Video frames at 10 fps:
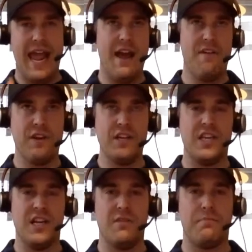every
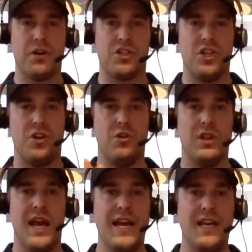single person who
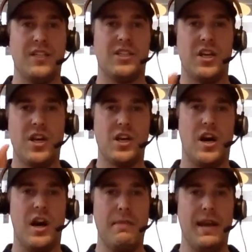likes,
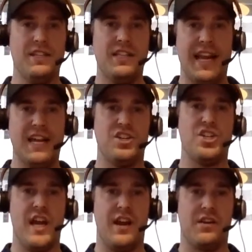comments, and
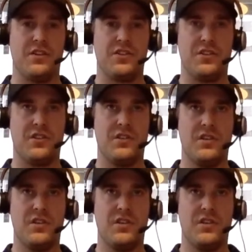shares,